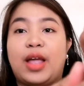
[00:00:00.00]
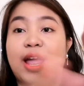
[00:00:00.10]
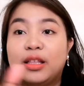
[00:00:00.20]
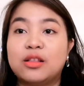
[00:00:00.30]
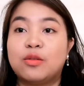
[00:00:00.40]

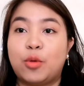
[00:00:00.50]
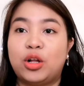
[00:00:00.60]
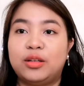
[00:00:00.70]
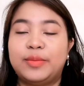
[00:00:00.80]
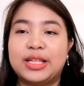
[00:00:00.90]
and
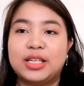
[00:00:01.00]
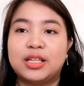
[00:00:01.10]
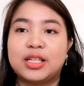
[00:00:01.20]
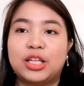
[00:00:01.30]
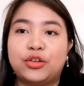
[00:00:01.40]
small
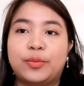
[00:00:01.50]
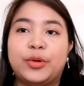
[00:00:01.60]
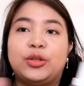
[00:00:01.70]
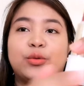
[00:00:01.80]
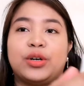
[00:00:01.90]
business
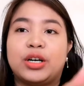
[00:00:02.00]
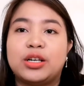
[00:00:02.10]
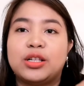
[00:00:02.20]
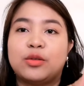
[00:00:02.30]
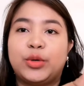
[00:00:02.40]

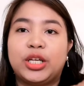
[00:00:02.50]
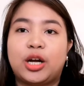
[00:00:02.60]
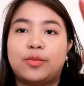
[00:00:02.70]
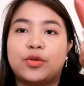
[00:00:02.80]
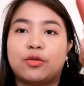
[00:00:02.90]
entrepreneurs when it
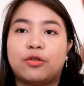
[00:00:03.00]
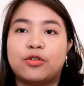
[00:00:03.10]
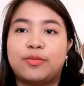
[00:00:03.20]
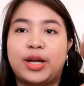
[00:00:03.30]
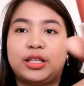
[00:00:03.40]
comes to
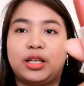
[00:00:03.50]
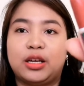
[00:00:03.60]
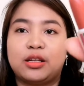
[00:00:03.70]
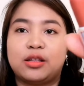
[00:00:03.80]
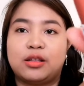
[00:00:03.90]

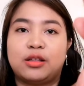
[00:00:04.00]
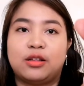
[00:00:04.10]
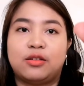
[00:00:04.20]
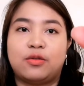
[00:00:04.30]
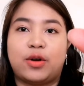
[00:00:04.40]
cosmetics.
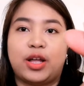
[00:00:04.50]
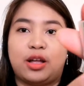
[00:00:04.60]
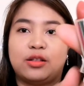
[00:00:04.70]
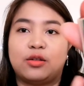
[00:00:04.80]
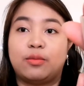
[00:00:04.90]
So,
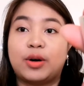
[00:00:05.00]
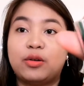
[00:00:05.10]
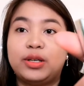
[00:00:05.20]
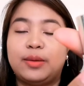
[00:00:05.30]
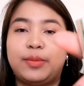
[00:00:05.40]
ayan. So,
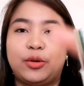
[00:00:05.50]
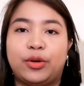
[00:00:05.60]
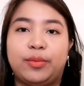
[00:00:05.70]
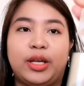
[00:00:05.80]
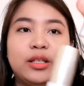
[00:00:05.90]
proudly
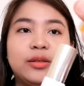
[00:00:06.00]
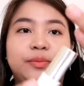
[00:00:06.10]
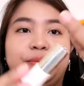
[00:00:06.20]
Pinoy made.